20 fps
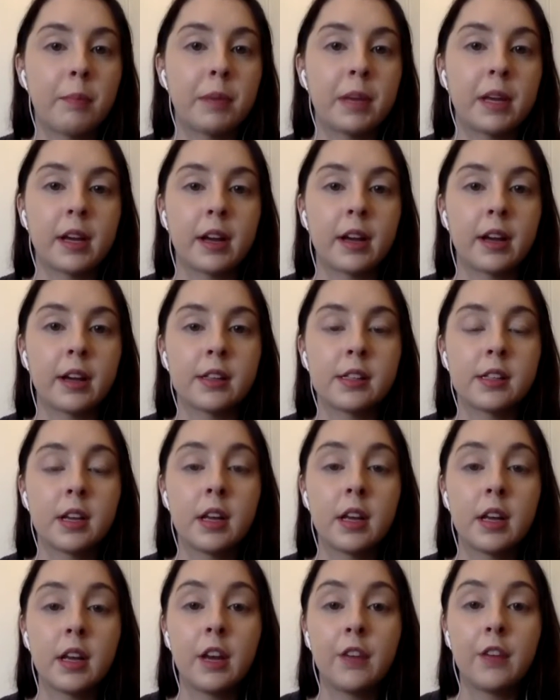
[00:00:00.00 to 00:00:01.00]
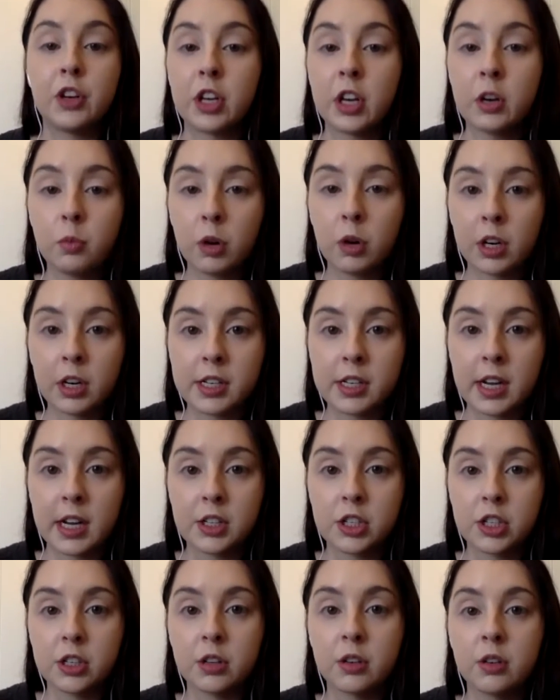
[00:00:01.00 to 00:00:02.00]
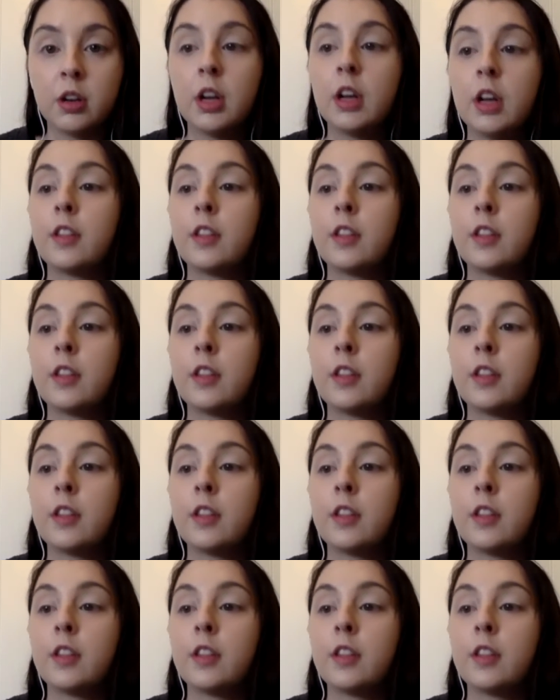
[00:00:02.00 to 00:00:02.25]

because if you didn't want a tattoo,